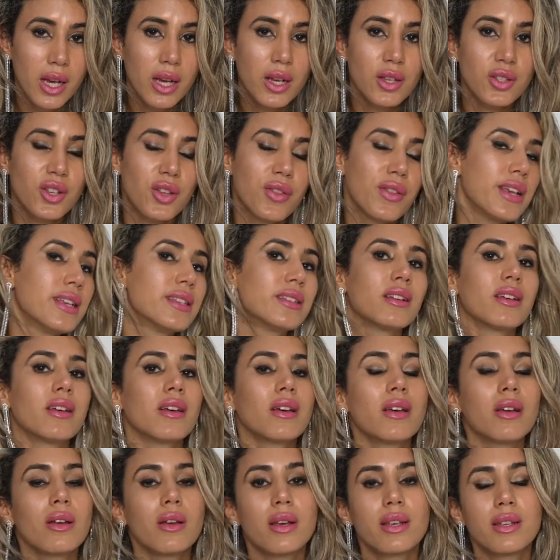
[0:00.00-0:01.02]
So these
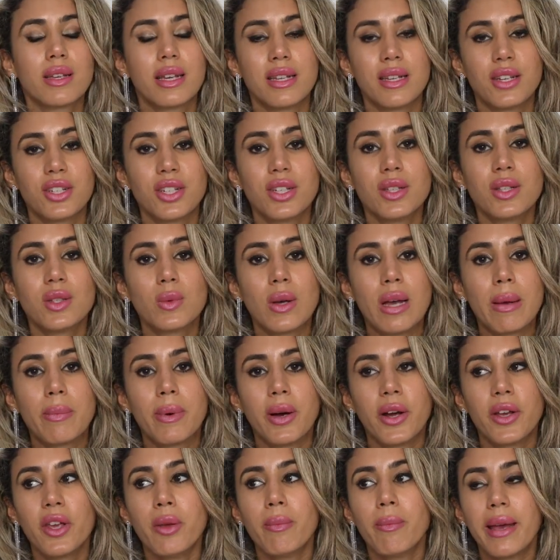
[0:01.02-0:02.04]
are conditions
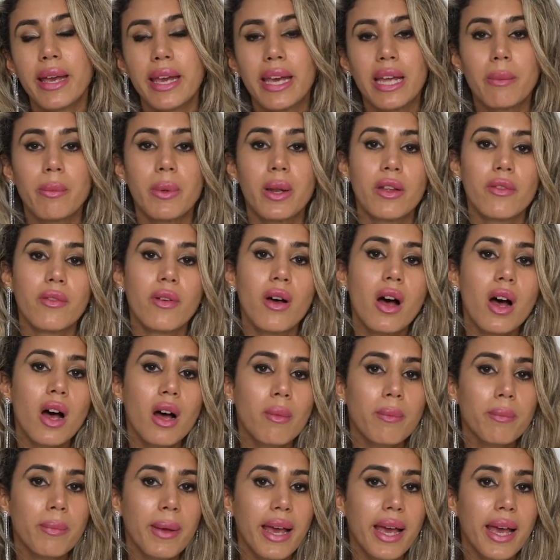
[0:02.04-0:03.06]
whereby you may get a bit of
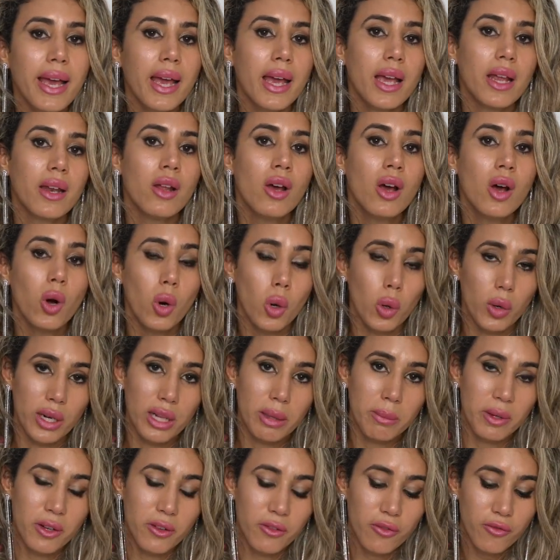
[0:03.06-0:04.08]
arm pain or a
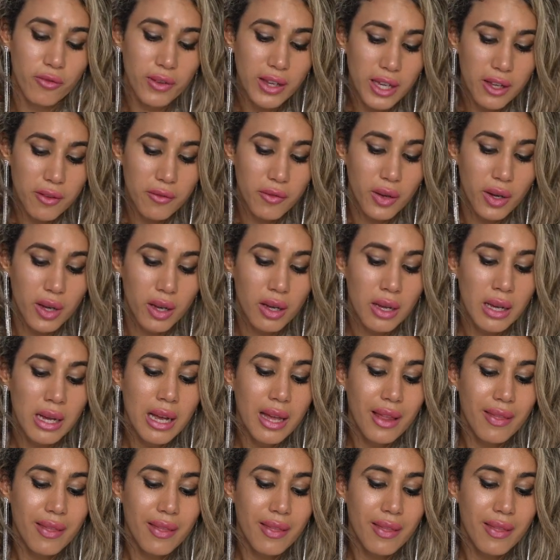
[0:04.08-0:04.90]
little bit of fever.